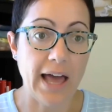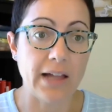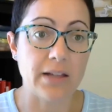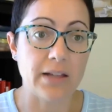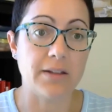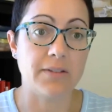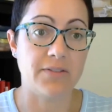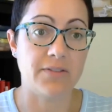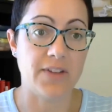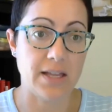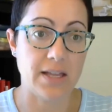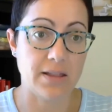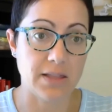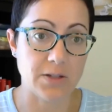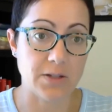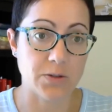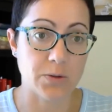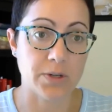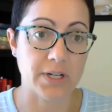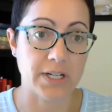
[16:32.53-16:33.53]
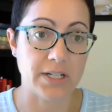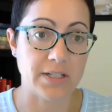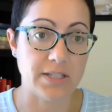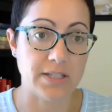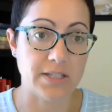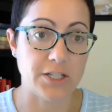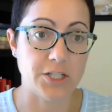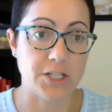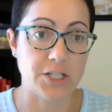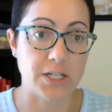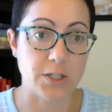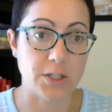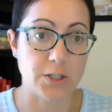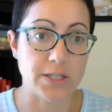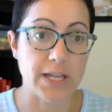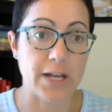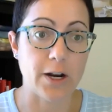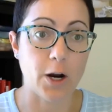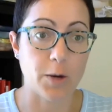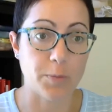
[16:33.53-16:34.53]
elevate these organizations
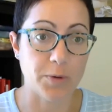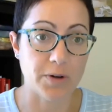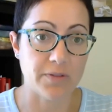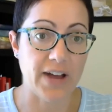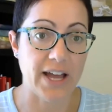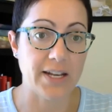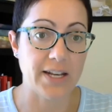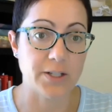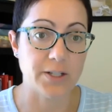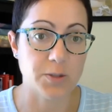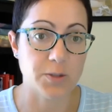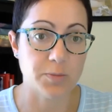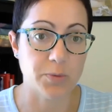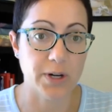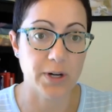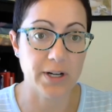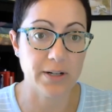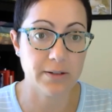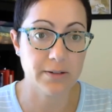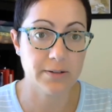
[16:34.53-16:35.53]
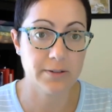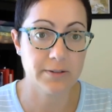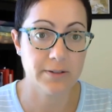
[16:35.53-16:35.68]
that are providing support?